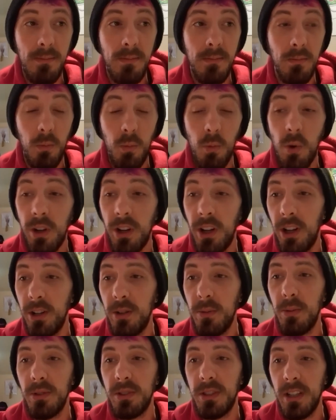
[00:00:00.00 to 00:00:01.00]

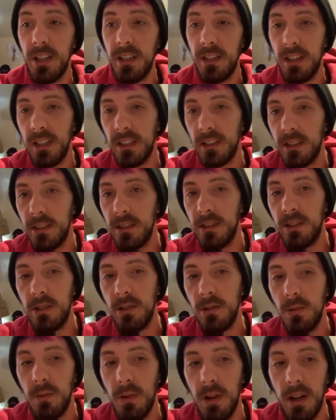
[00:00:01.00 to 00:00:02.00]
100% addicted
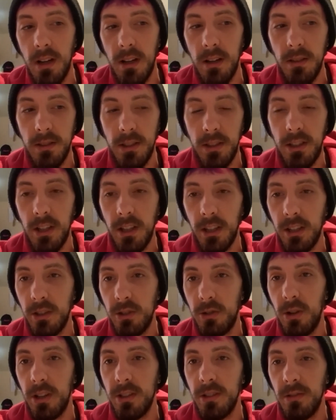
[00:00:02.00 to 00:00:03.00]
to the Duncan
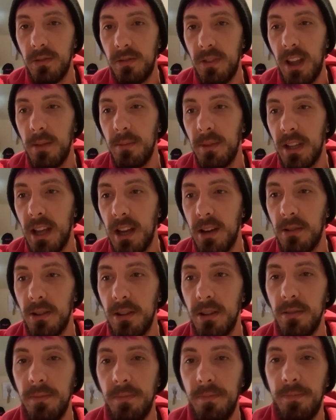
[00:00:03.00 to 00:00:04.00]
Trussell Family
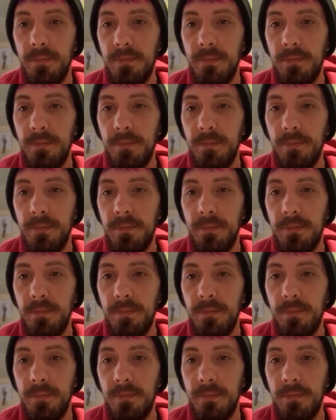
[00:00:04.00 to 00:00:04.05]
Hour.